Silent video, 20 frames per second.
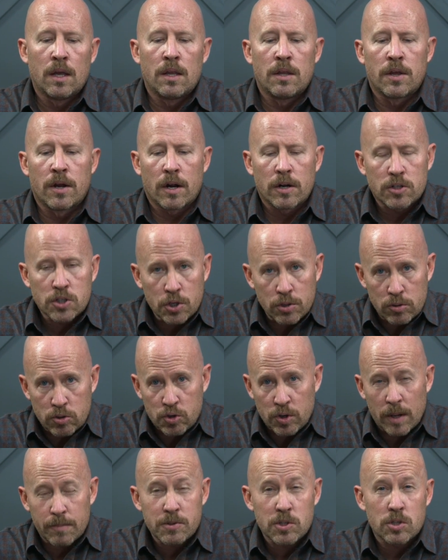There are 2
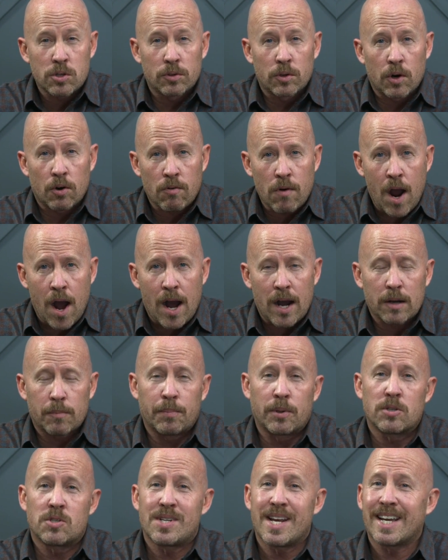trips to Iraq,
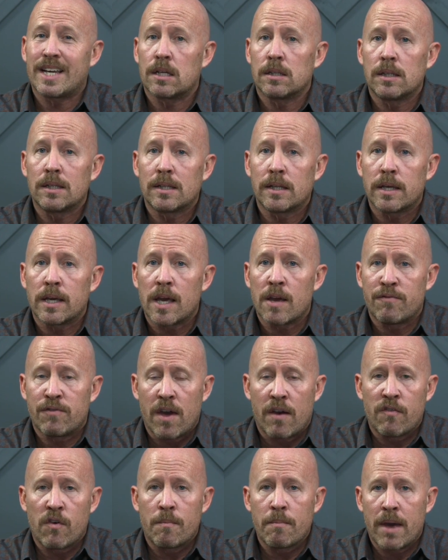particularly if you
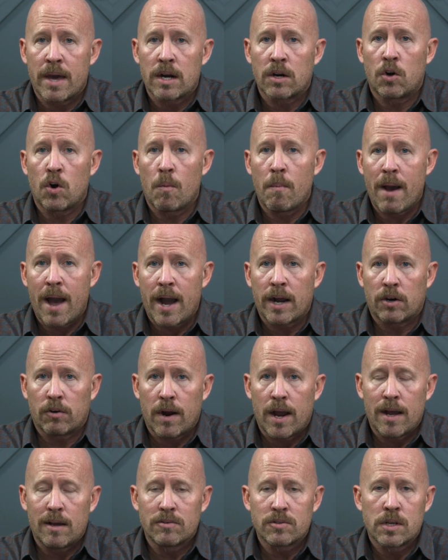have a medical
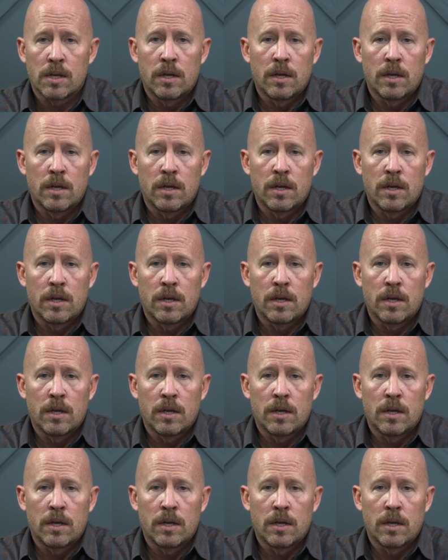background,